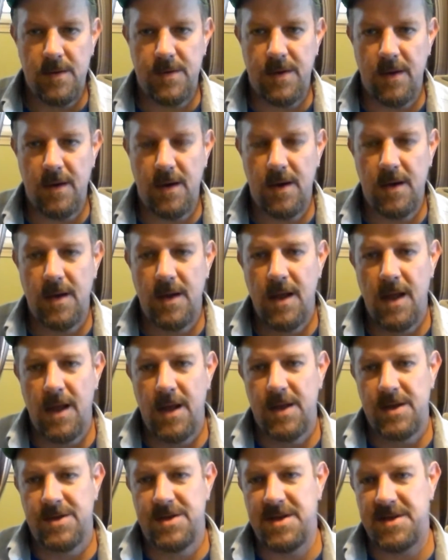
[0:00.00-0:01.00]
So
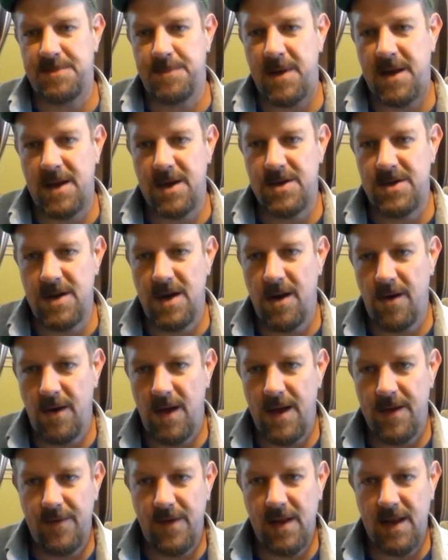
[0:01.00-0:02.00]
just because you
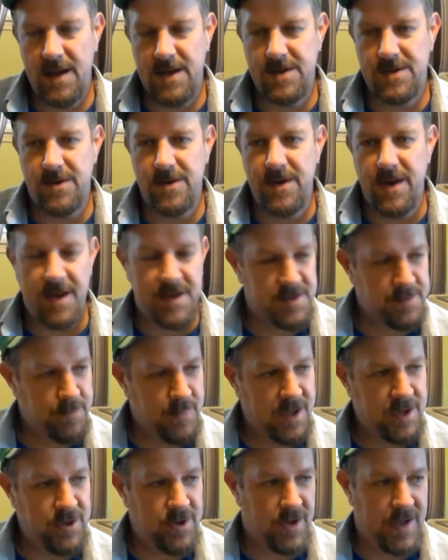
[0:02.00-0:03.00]
don't have a laser doesn't
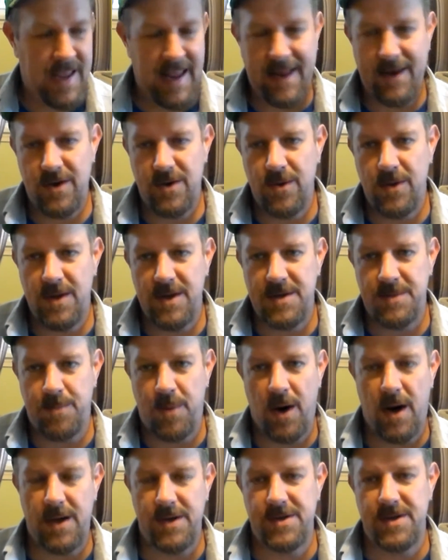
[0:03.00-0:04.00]
mean you can't do this
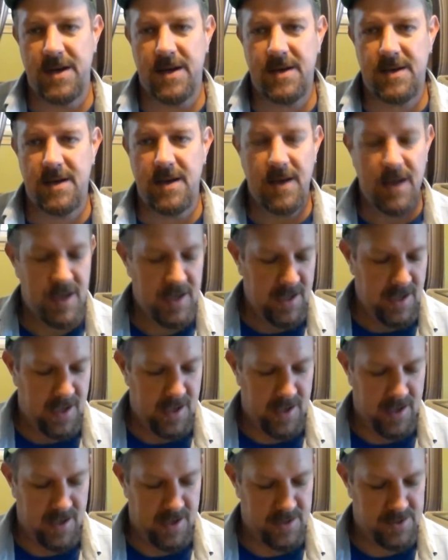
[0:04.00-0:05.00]
project.
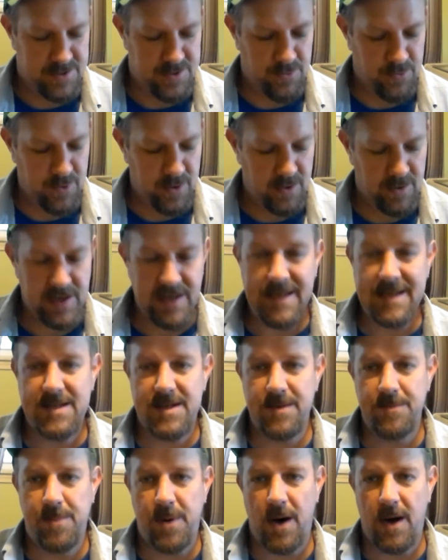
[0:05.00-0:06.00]
It's a real
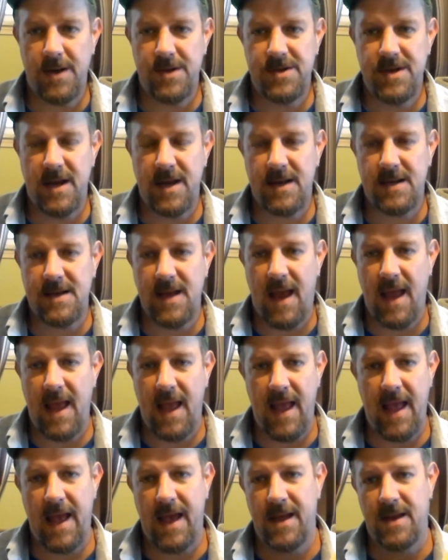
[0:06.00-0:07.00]
easy project,
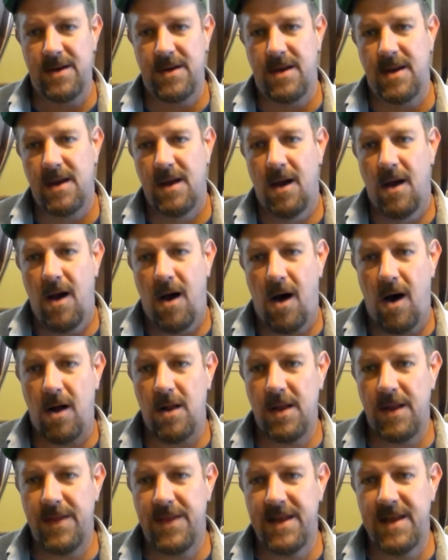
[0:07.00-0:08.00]
and
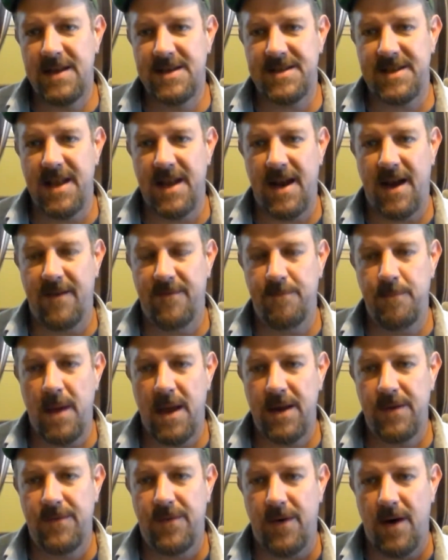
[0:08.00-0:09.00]
all of these that I've
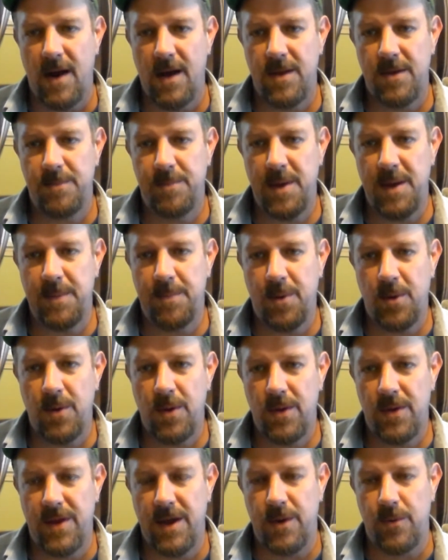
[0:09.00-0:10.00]
made for other
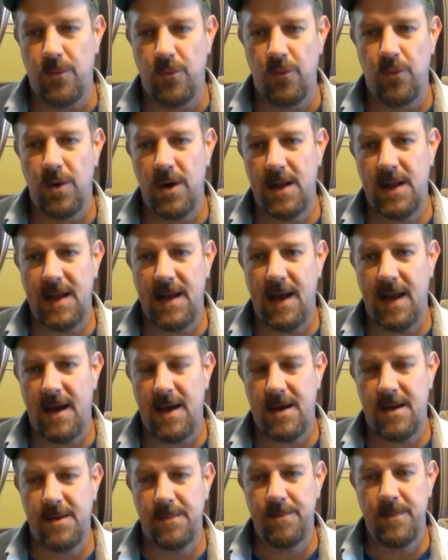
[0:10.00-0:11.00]
people, they really
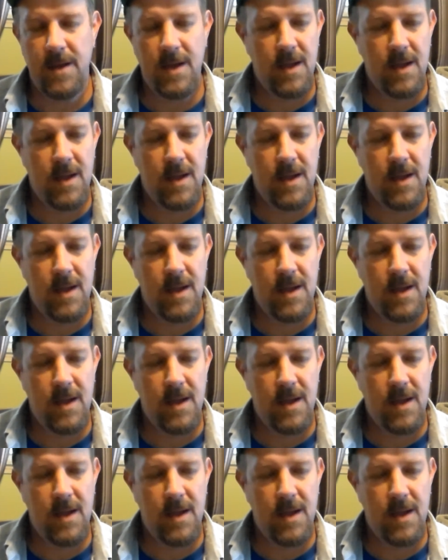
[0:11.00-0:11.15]
like them.